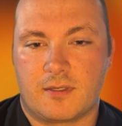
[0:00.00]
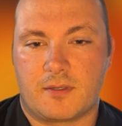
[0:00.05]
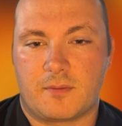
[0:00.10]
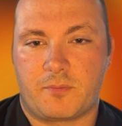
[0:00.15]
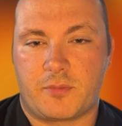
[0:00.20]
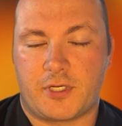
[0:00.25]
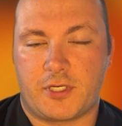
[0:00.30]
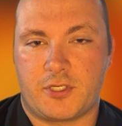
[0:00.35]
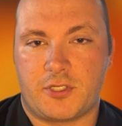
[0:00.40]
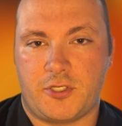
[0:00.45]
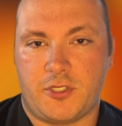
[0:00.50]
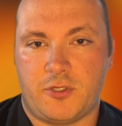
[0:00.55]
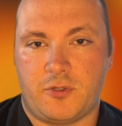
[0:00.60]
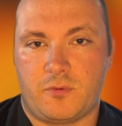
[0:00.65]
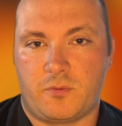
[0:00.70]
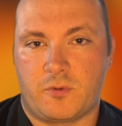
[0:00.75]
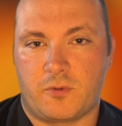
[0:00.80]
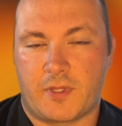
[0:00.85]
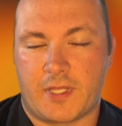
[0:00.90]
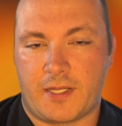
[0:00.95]
But you
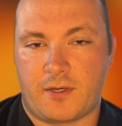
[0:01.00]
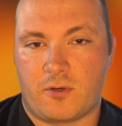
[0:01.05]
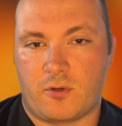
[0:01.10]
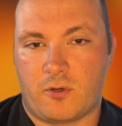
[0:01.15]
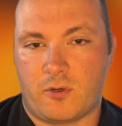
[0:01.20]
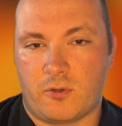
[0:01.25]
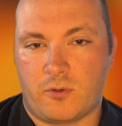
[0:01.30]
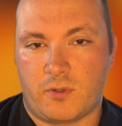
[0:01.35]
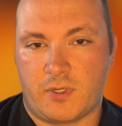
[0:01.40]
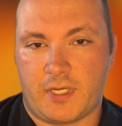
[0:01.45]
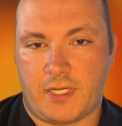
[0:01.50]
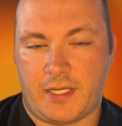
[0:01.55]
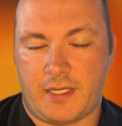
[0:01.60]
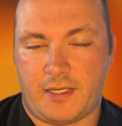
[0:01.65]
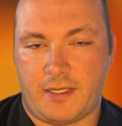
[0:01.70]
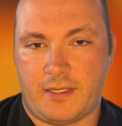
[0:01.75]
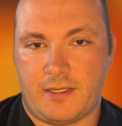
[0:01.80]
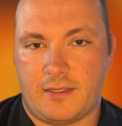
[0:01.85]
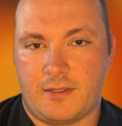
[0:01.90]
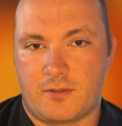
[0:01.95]
will then owe
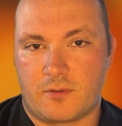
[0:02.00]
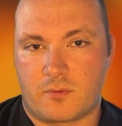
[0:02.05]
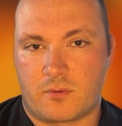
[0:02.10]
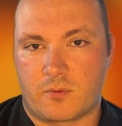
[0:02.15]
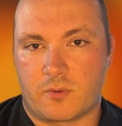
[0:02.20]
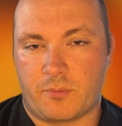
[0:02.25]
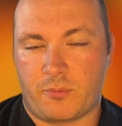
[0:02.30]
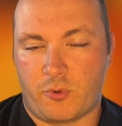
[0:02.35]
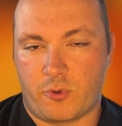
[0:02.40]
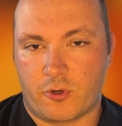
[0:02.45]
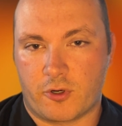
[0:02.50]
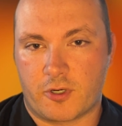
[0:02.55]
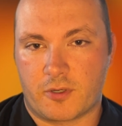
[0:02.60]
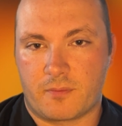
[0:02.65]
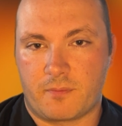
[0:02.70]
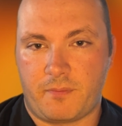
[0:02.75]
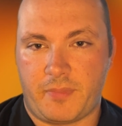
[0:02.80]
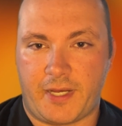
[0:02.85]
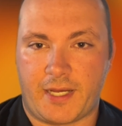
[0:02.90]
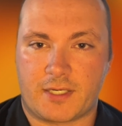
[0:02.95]
a report
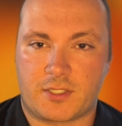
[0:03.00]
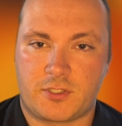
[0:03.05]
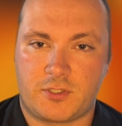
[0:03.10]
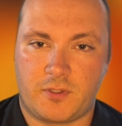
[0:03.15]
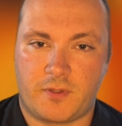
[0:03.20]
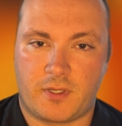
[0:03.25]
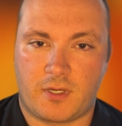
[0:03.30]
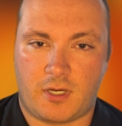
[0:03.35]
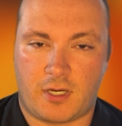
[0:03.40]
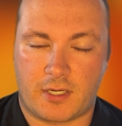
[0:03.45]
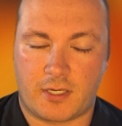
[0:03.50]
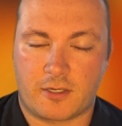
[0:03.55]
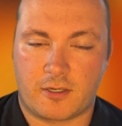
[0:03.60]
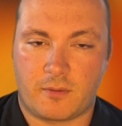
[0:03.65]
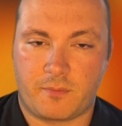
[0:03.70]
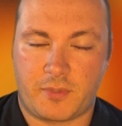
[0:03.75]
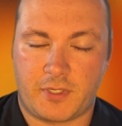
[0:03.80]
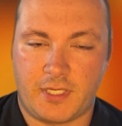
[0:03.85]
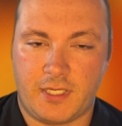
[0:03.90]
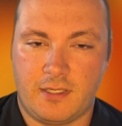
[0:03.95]
back to the audit
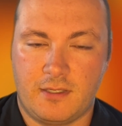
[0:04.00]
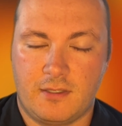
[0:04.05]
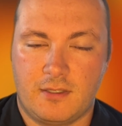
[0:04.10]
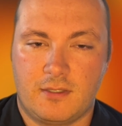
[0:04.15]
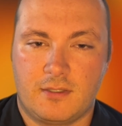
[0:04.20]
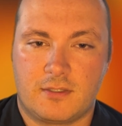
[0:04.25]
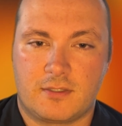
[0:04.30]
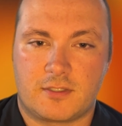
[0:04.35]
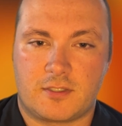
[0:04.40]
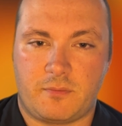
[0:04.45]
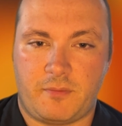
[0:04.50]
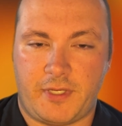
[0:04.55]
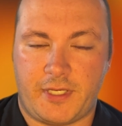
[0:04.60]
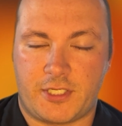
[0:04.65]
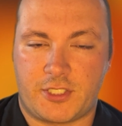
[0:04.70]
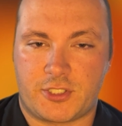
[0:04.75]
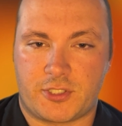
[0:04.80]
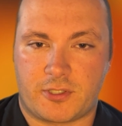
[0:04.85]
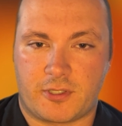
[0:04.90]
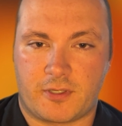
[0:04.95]
company to make
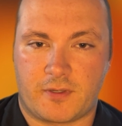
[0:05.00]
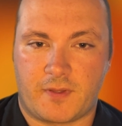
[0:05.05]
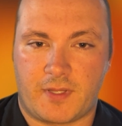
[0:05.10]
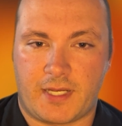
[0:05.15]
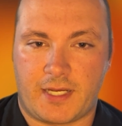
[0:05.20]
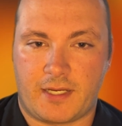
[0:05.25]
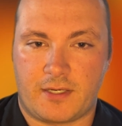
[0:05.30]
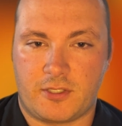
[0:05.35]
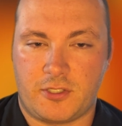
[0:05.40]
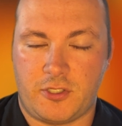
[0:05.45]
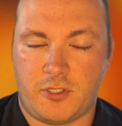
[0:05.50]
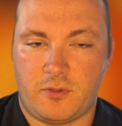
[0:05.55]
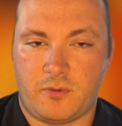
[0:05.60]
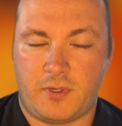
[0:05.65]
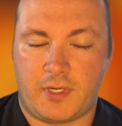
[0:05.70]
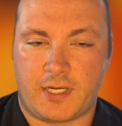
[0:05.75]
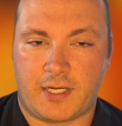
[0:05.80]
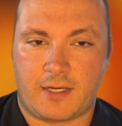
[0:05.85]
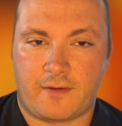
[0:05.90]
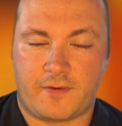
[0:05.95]
sure that you
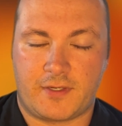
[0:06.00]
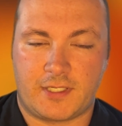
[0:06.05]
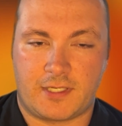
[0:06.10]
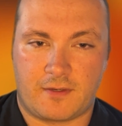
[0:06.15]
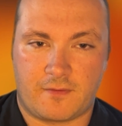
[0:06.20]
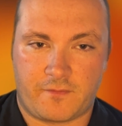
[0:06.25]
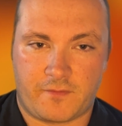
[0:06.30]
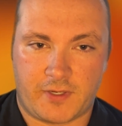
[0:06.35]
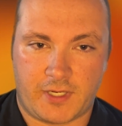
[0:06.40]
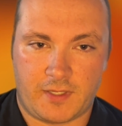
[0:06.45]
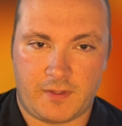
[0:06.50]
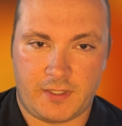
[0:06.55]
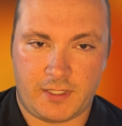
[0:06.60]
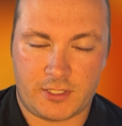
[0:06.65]
have identified the